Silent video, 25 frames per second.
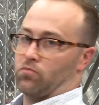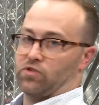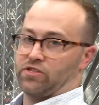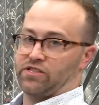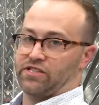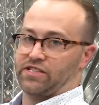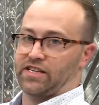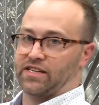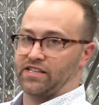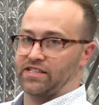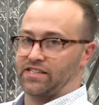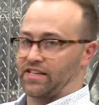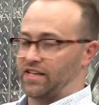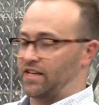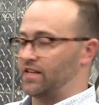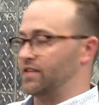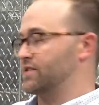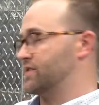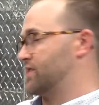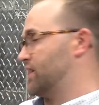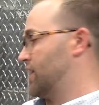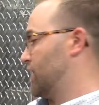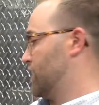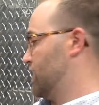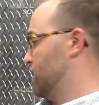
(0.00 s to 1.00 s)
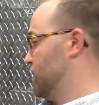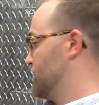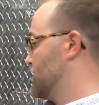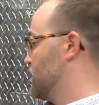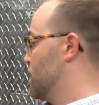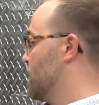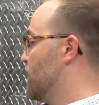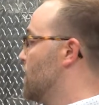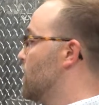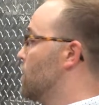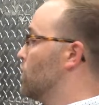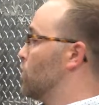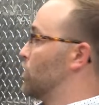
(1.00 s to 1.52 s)
was 16 seconds,
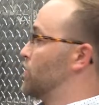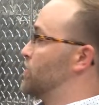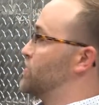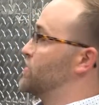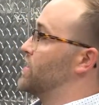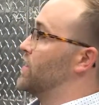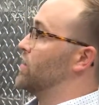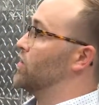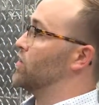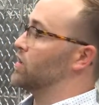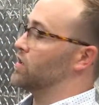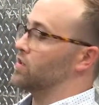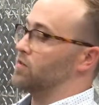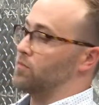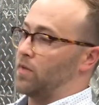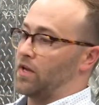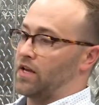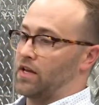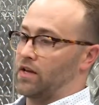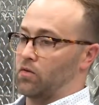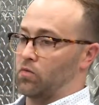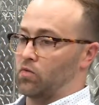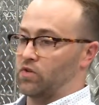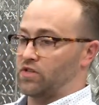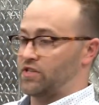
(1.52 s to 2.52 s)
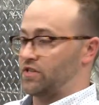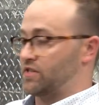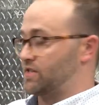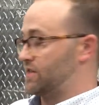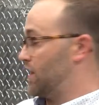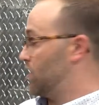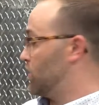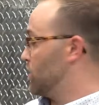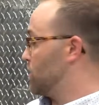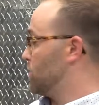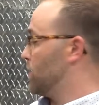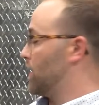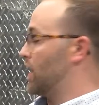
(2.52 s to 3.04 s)
which is
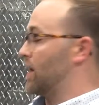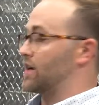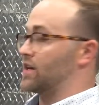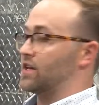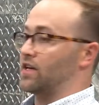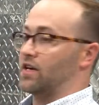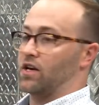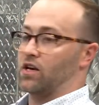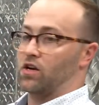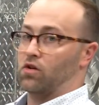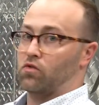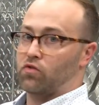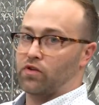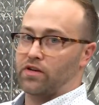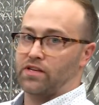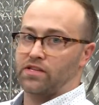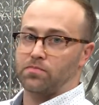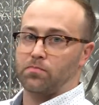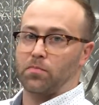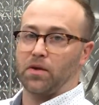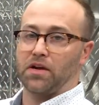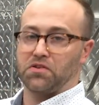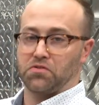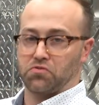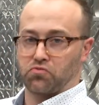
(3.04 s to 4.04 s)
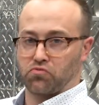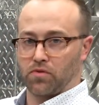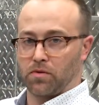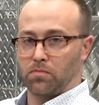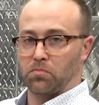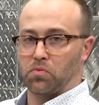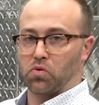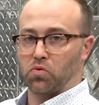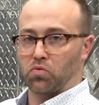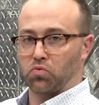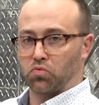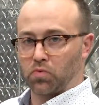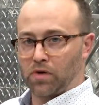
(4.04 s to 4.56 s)
telling me I can increase my
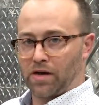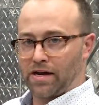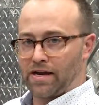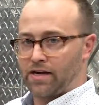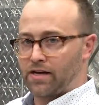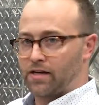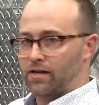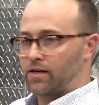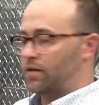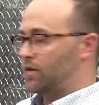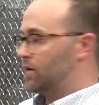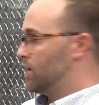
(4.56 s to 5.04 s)
dribble rate